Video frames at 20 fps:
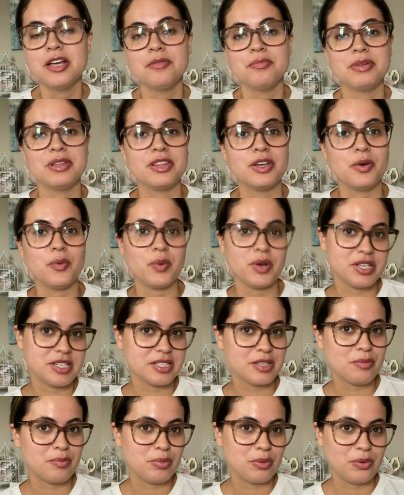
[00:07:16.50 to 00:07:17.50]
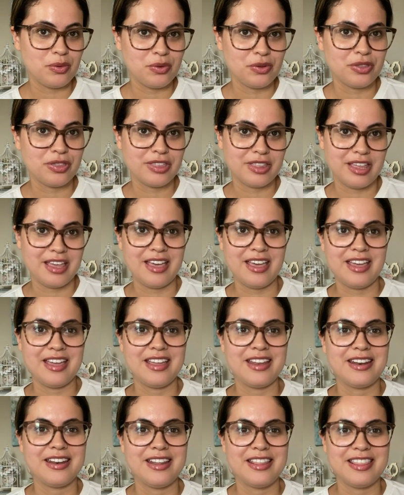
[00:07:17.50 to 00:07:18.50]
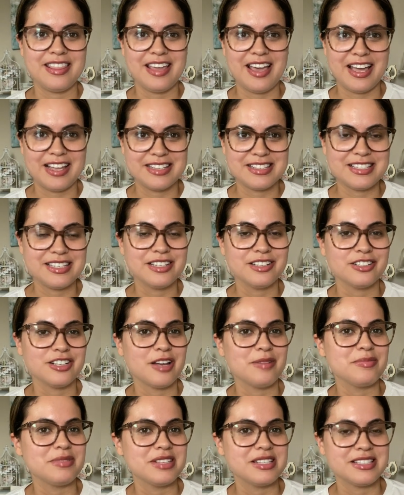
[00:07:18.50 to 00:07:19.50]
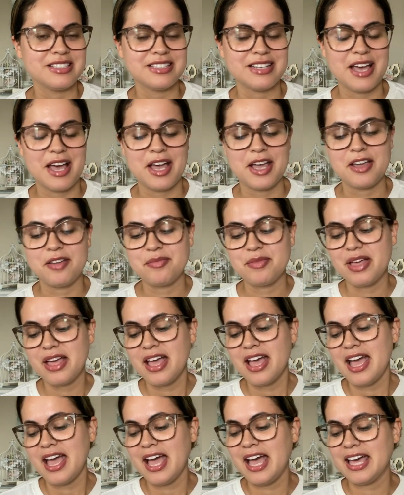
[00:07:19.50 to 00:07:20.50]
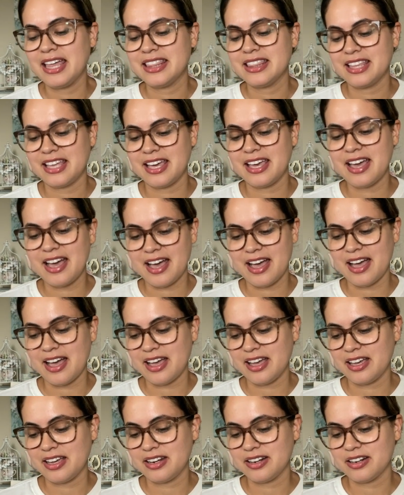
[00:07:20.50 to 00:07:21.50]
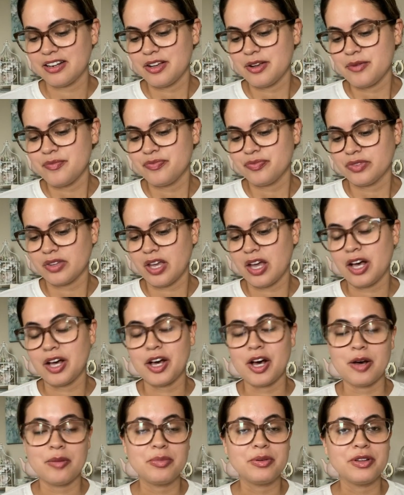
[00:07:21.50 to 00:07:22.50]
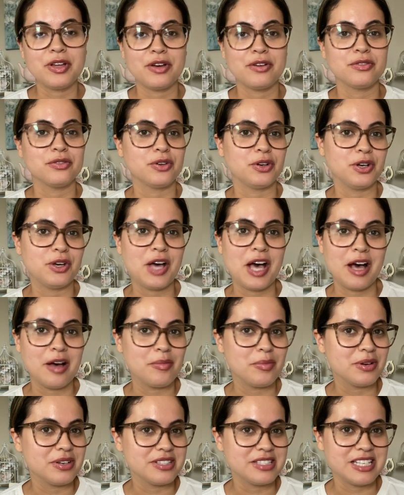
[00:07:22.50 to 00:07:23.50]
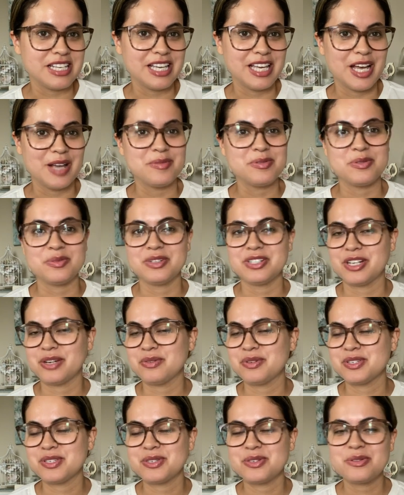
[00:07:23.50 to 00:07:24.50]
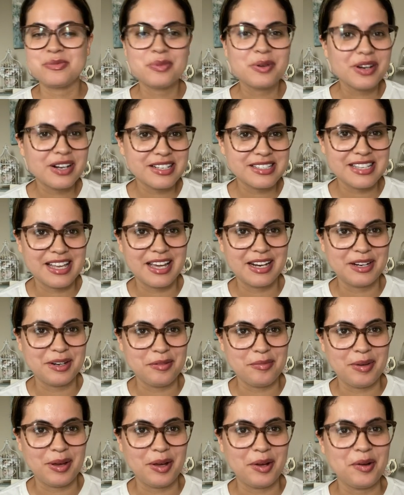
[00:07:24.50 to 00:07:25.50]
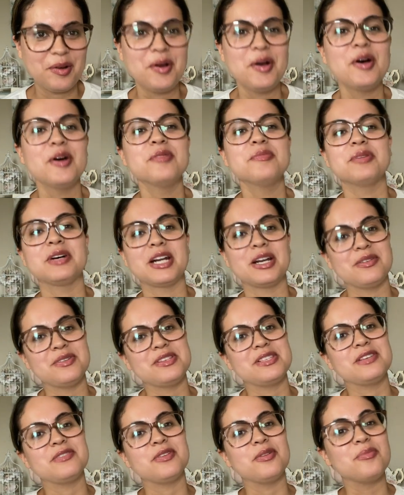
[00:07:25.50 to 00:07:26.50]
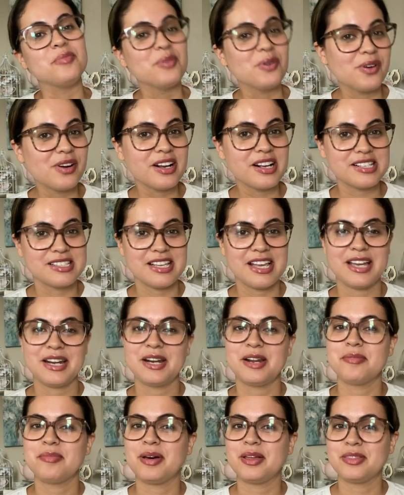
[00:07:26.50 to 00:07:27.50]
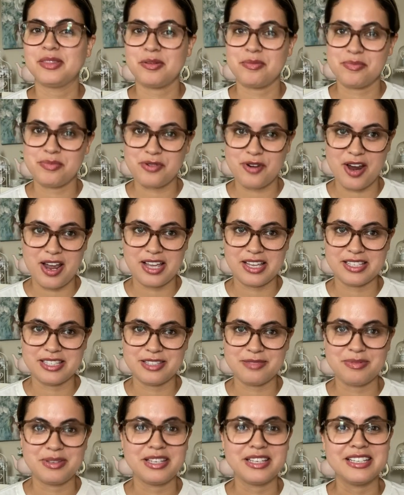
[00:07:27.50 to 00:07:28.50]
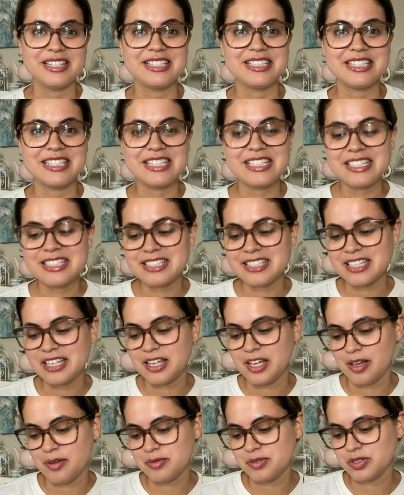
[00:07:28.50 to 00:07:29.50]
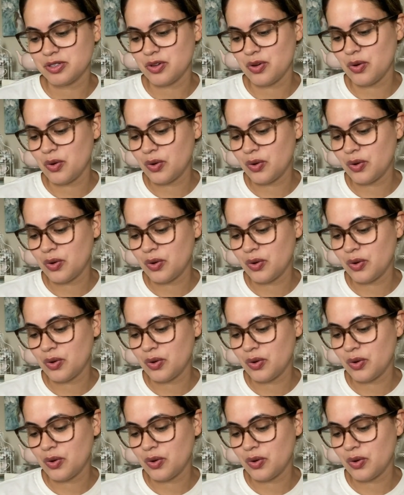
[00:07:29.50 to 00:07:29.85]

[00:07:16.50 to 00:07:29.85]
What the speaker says: But there was a booth in the antique shop this time, and they had a couple of Royal Albert teacups, which I was super excited about, but I was even more excited about the price because these teacups